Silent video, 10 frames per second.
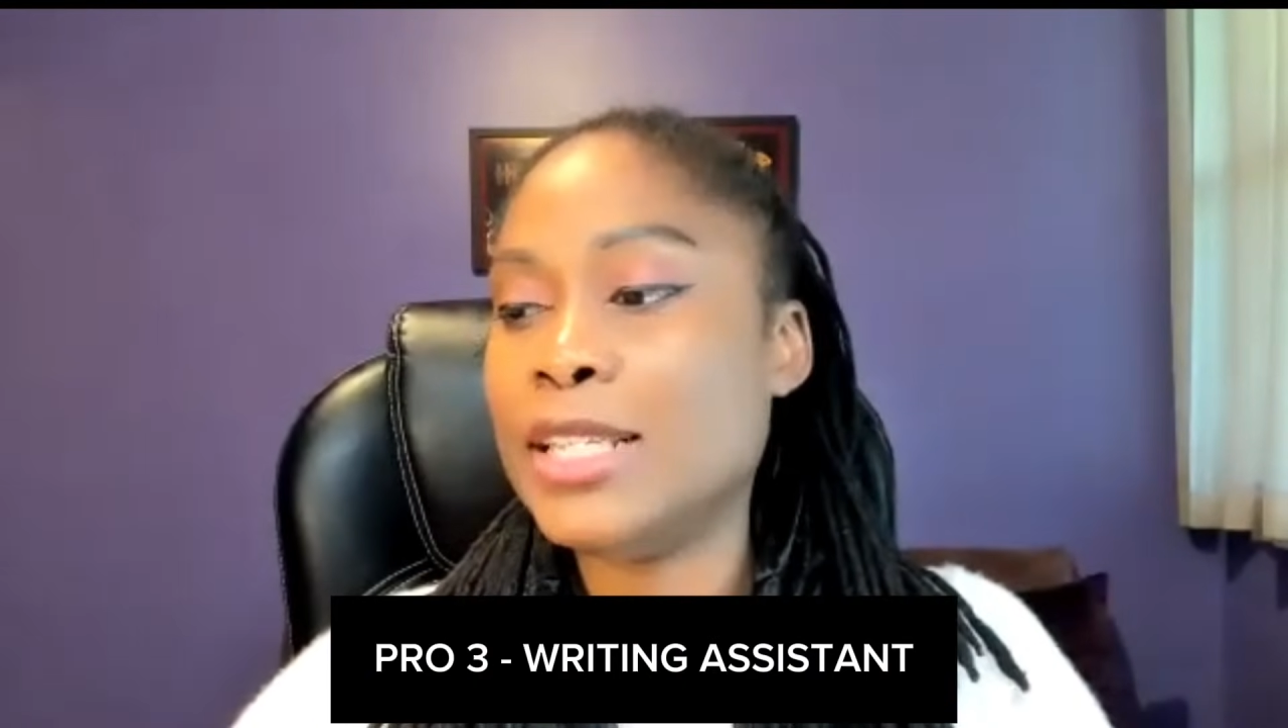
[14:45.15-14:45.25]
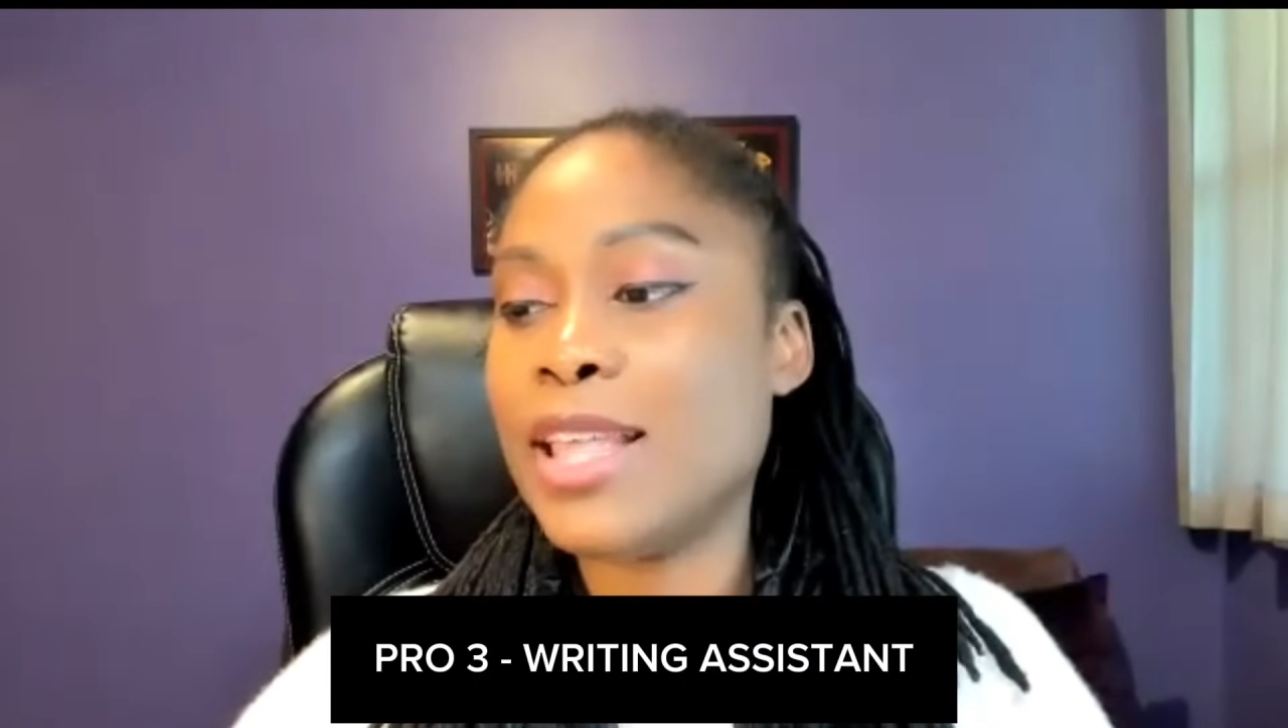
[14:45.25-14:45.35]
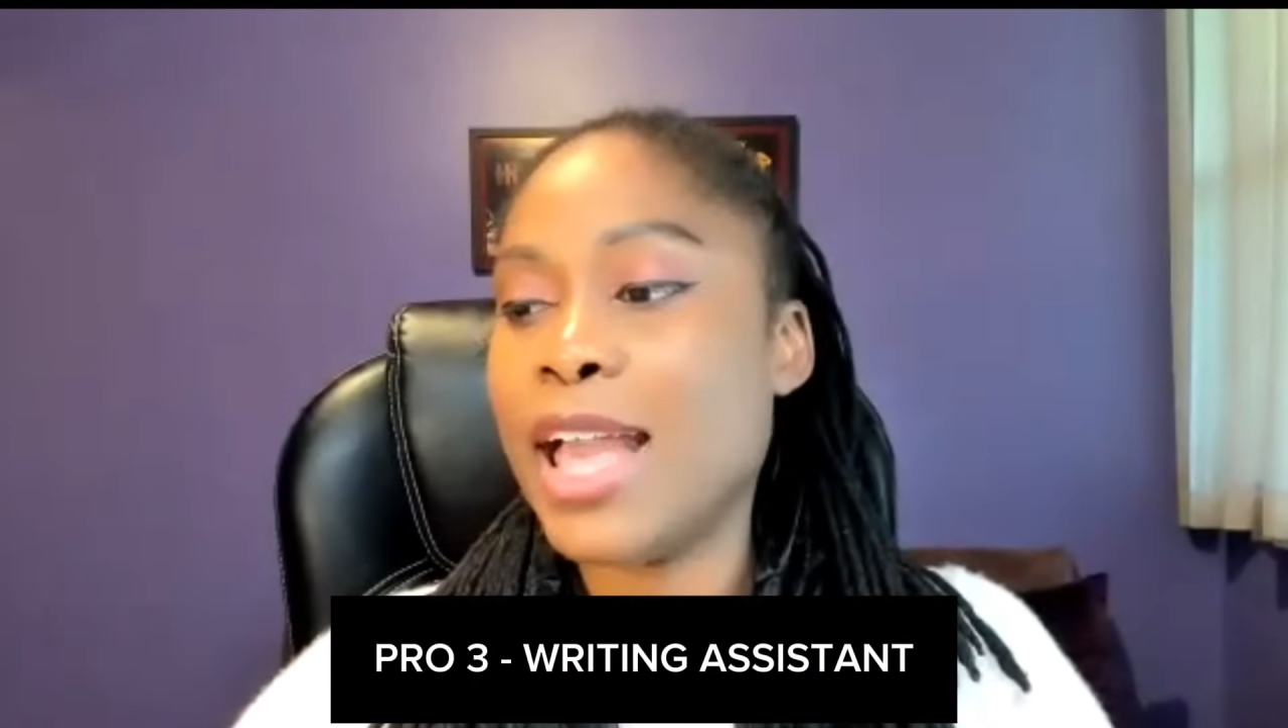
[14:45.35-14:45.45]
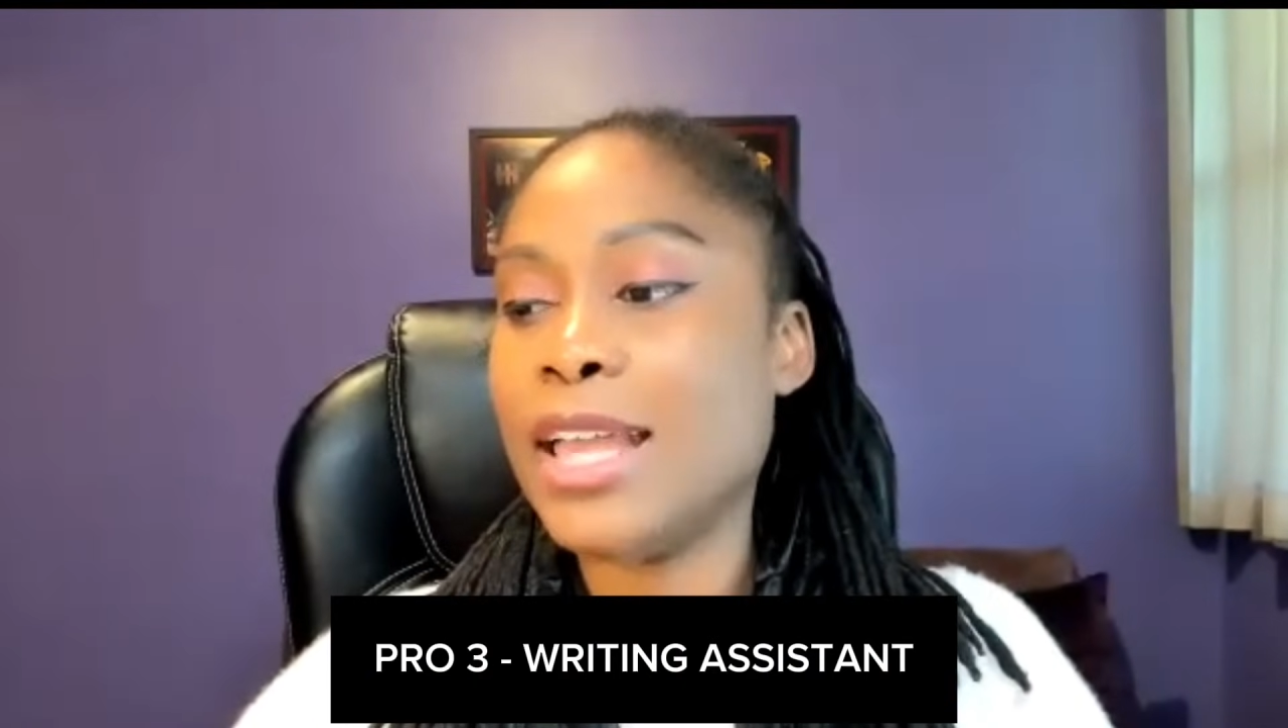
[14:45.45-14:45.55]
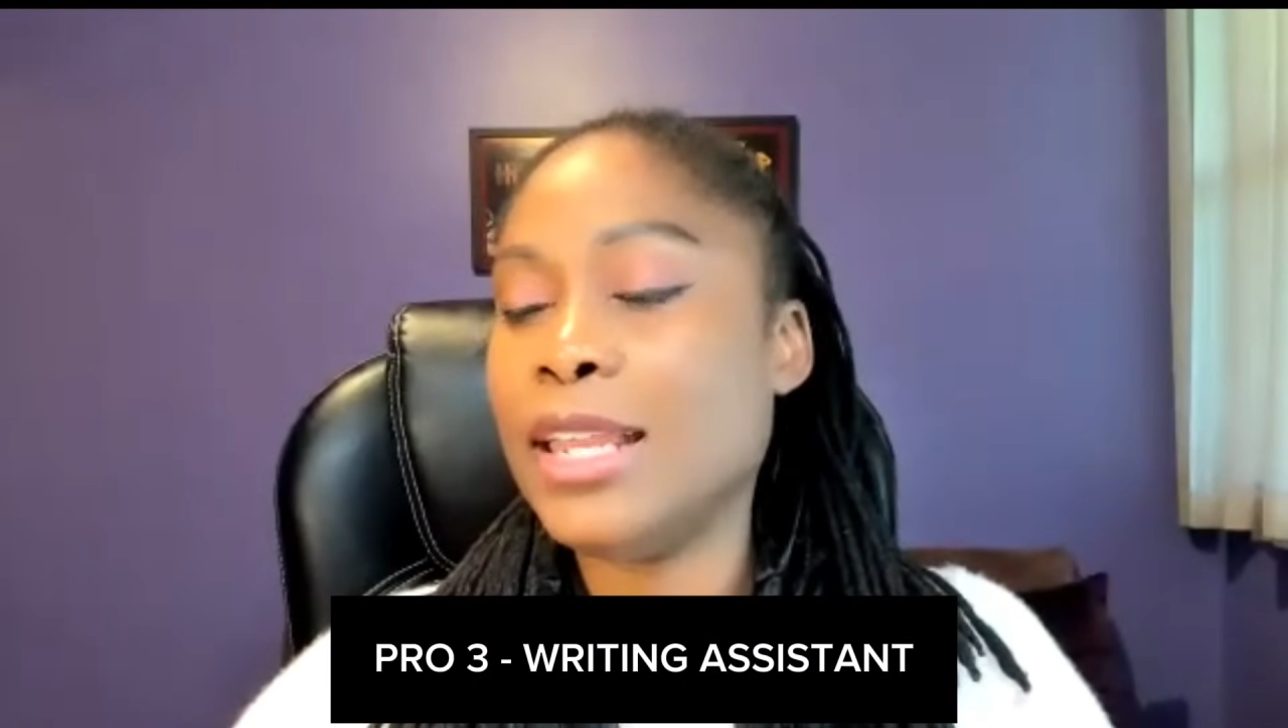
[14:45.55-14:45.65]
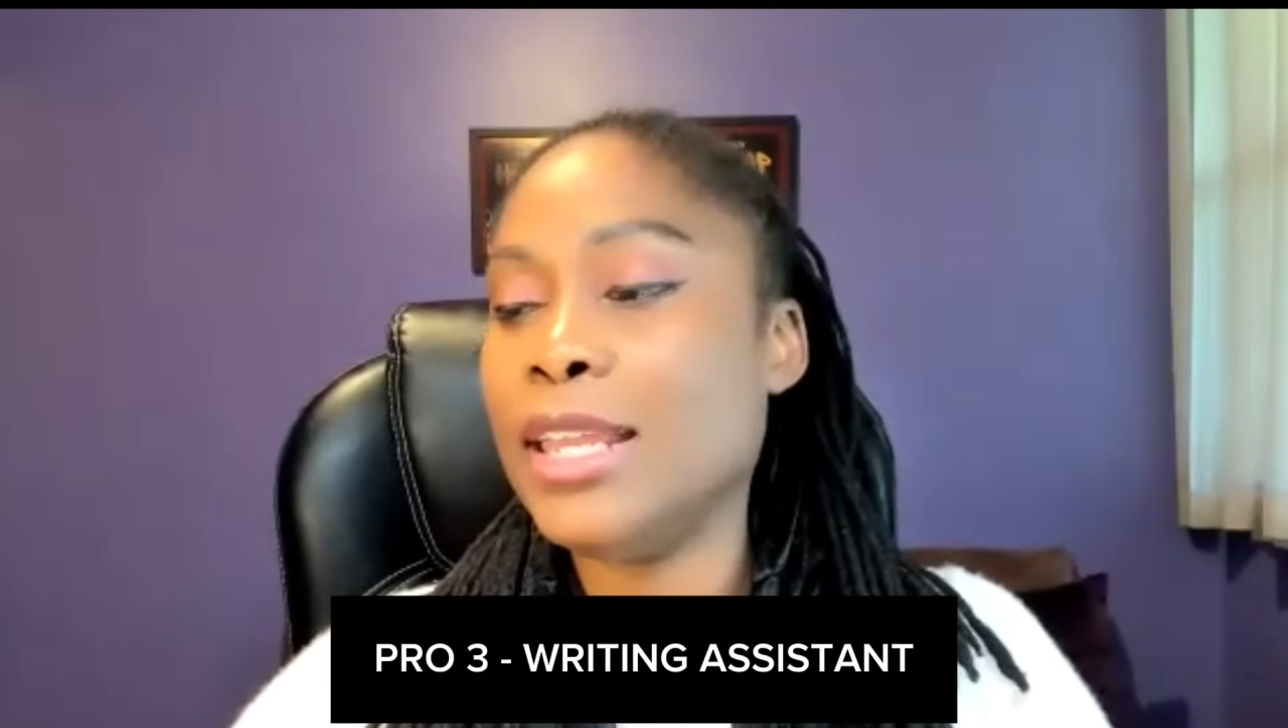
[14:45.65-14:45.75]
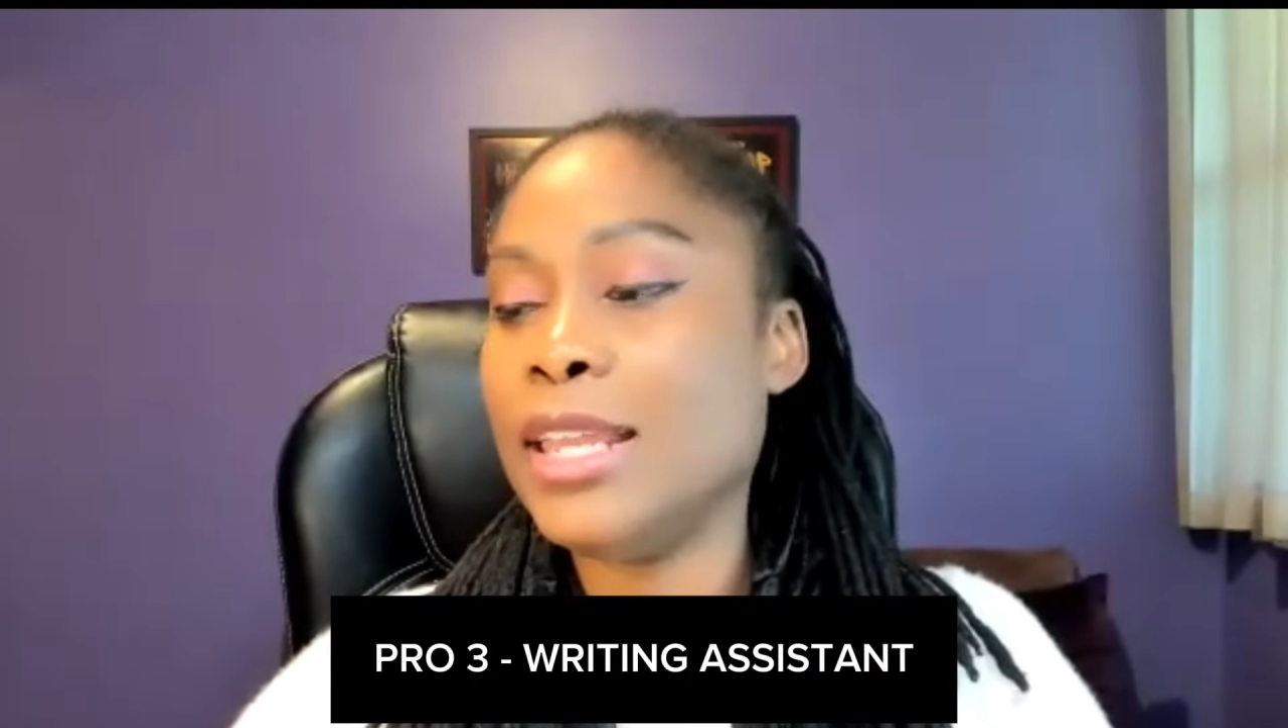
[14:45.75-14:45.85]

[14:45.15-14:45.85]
is that